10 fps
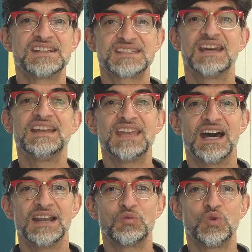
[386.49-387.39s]
saying
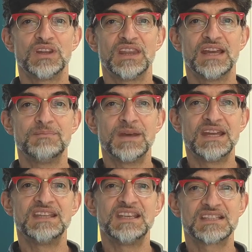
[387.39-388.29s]
that they
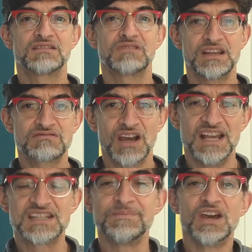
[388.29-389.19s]
may need to raise
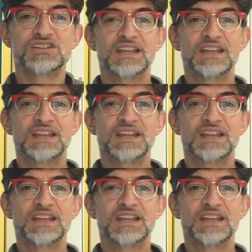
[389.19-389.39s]
rates.